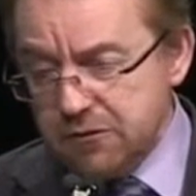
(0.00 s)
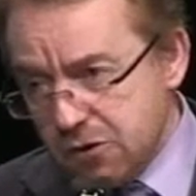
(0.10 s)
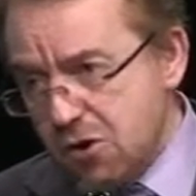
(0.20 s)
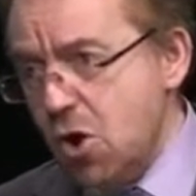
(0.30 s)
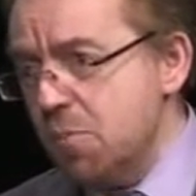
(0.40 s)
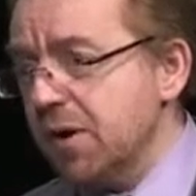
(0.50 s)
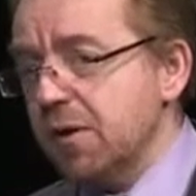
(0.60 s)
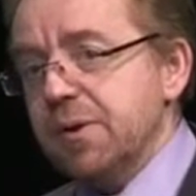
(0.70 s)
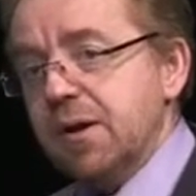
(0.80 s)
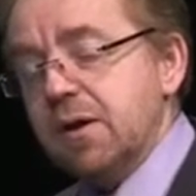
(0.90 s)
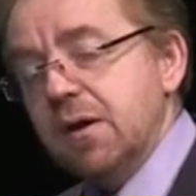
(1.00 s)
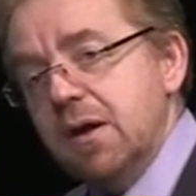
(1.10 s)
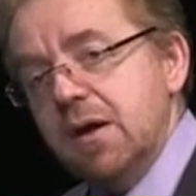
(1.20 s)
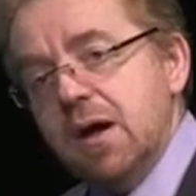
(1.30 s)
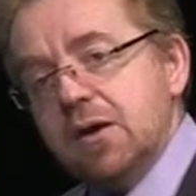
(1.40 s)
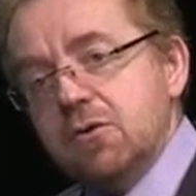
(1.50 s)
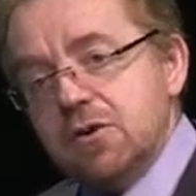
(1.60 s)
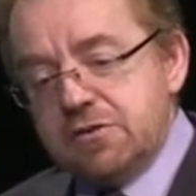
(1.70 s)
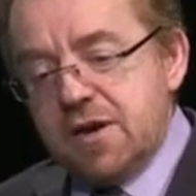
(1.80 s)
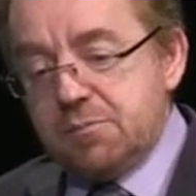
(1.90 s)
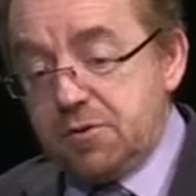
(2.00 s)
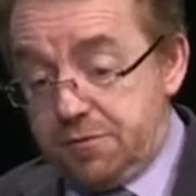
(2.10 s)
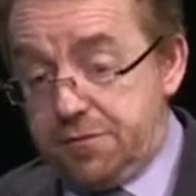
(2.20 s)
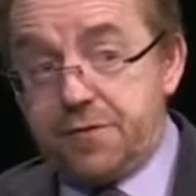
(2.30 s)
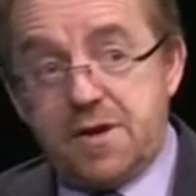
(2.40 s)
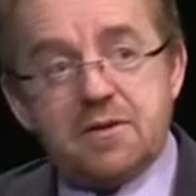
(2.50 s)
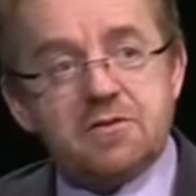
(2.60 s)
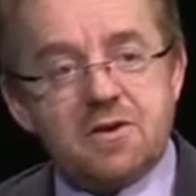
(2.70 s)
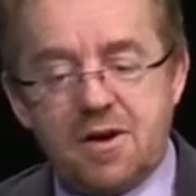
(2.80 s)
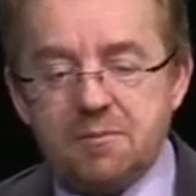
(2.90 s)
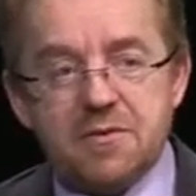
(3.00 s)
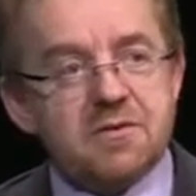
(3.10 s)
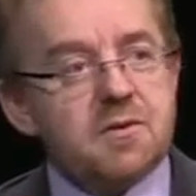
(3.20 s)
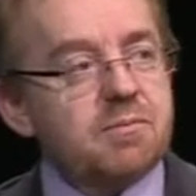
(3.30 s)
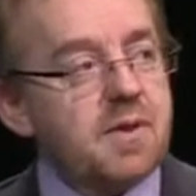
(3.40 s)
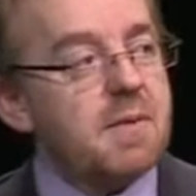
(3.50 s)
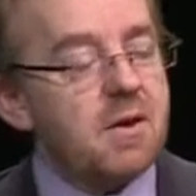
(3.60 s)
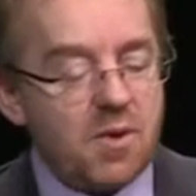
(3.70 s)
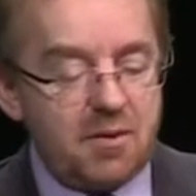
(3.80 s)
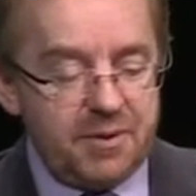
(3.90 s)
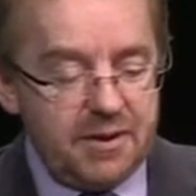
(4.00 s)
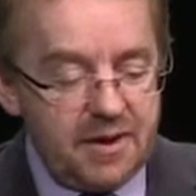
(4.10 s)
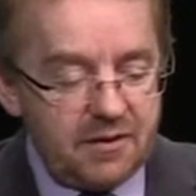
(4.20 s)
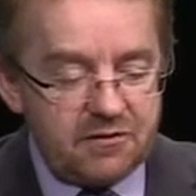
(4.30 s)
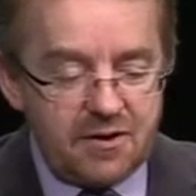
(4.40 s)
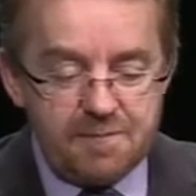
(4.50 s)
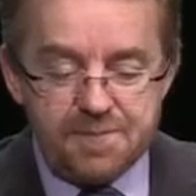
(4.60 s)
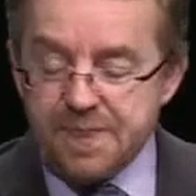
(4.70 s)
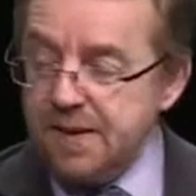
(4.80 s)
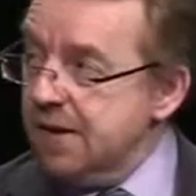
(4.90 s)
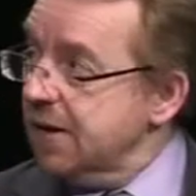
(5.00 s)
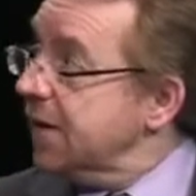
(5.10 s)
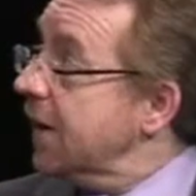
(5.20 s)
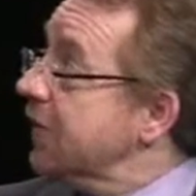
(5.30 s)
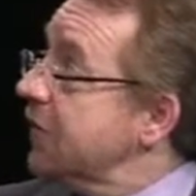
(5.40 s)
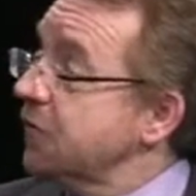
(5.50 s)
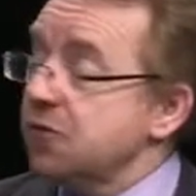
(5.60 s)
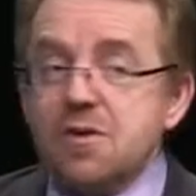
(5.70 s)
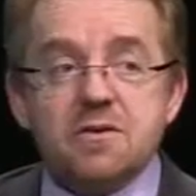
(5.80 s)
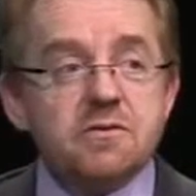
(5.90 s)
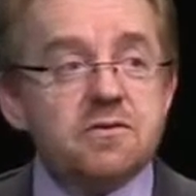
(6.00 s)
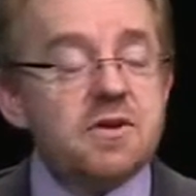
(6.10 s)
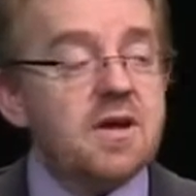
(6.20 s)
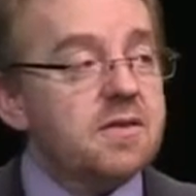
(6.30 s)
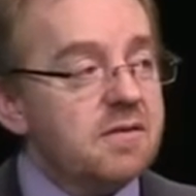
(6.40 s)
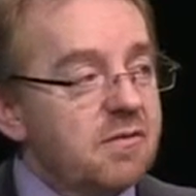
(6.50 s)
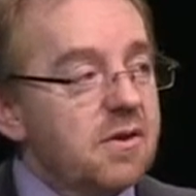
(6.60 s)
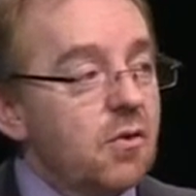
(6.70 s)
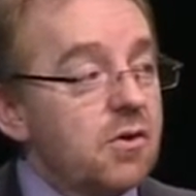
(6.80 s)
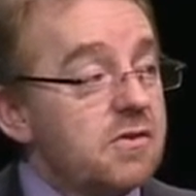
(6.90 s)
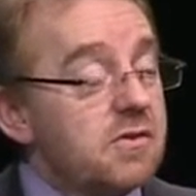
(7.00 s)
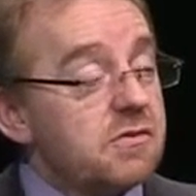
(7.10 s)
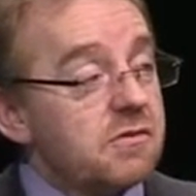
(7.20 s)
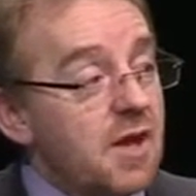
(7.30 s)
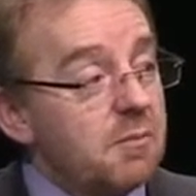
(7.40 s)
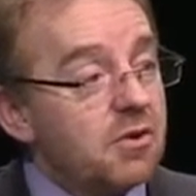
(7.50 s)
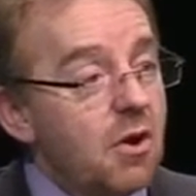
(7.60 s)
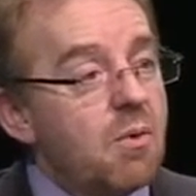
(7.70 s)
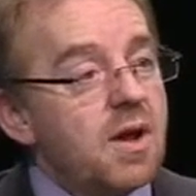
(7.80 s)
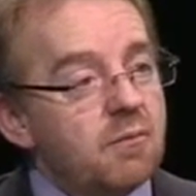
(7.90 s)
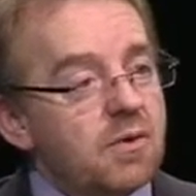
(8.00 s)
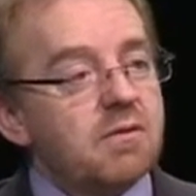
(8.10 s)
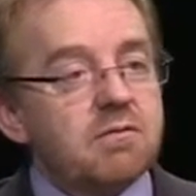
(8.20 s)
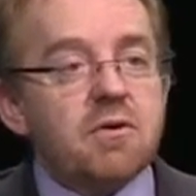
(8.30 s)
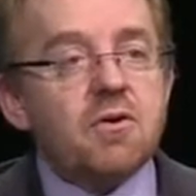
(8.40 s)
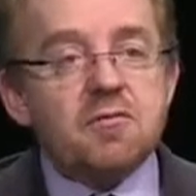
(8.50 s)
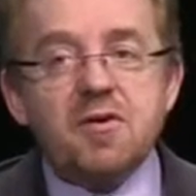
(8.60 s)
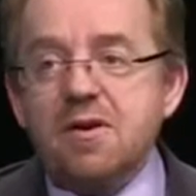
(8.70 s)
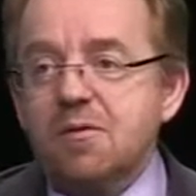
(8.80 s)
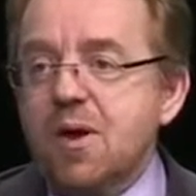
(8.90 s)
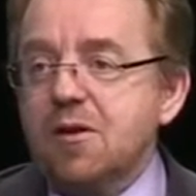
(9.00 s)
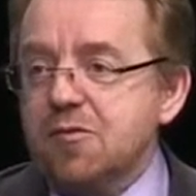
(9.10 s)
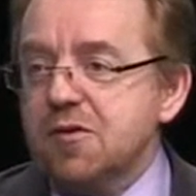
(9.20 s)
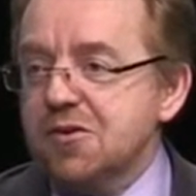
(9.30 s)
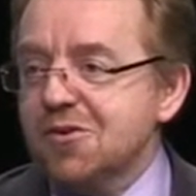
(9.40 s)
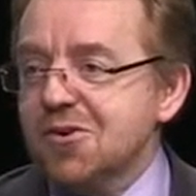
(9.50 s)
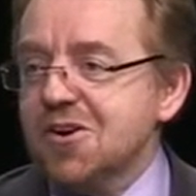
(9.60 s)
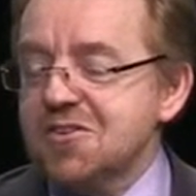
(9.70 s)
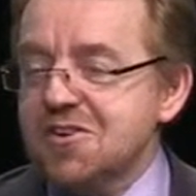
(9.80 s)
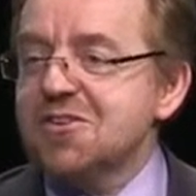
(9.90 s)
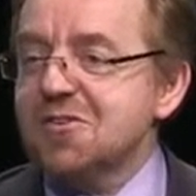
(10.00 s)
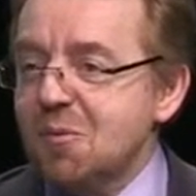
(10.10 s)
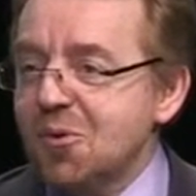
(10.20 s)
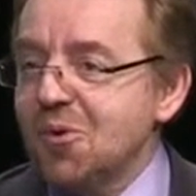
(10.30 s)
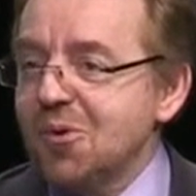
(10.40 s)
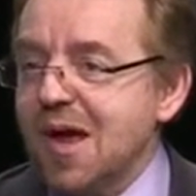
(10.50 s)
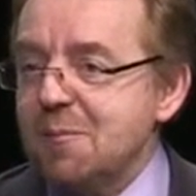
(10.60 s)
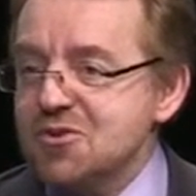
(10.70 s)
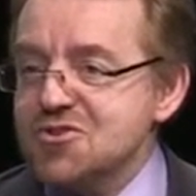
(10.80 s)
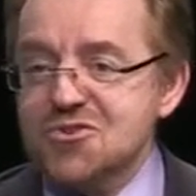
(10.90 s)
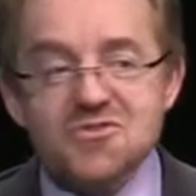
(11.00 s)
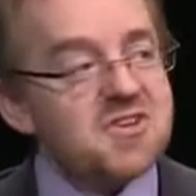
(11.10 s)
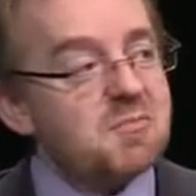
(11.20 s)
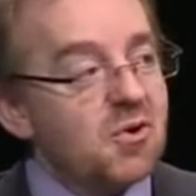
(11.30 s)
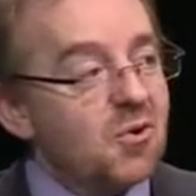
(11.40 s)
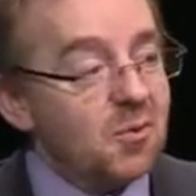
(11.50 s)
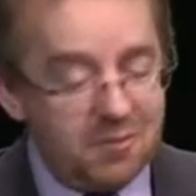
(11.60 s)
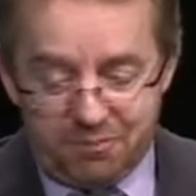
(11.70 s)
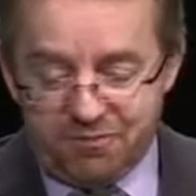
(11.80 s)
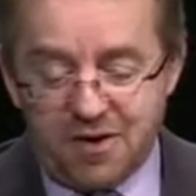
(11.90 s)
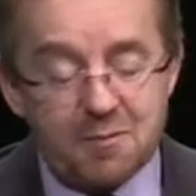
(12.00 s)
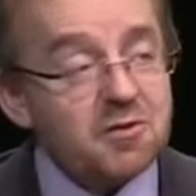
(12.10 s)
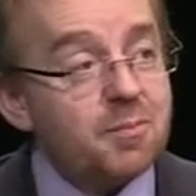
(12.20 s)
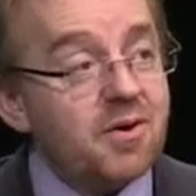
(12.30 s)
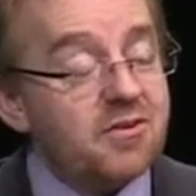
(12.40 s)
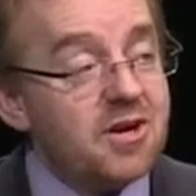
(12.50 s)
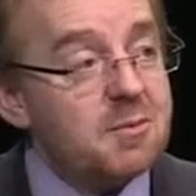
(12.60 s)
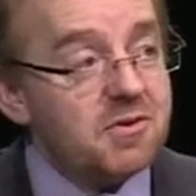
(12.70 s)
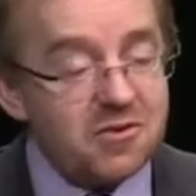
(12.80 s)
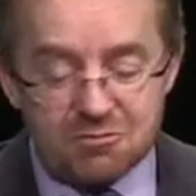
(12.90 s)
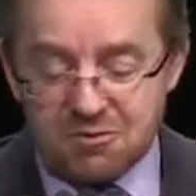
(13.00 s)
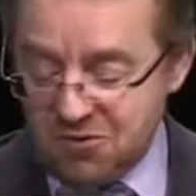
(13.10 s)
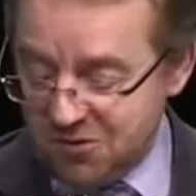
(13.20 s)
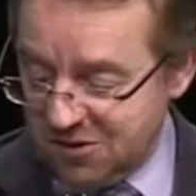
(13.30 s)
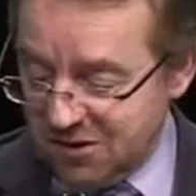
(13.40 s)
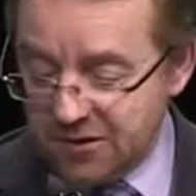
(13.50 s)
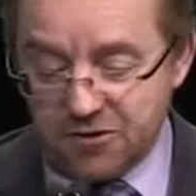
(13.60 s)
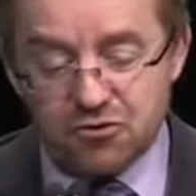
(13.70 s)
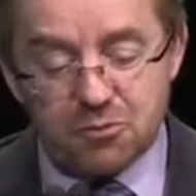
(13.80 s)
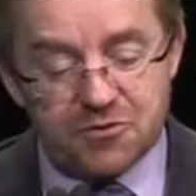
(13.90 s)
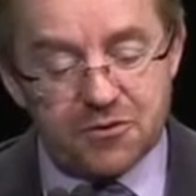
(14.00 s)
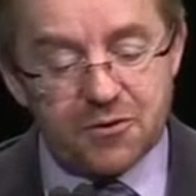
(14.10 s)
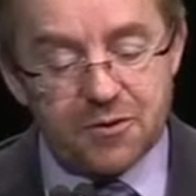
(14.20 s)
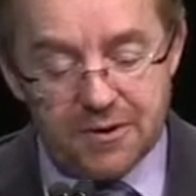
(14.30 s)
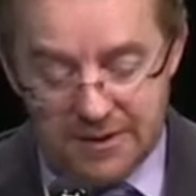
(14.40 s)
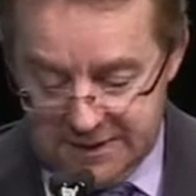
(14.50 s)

So I hope it'll be a, a good example for next time, because uh, there may well be a next time. Uh, since 2010, the organization has kept going. We're, we're not a very well-funded organization. We're all amateurs, and we're all very much part-timers because we've all got other jobs to do.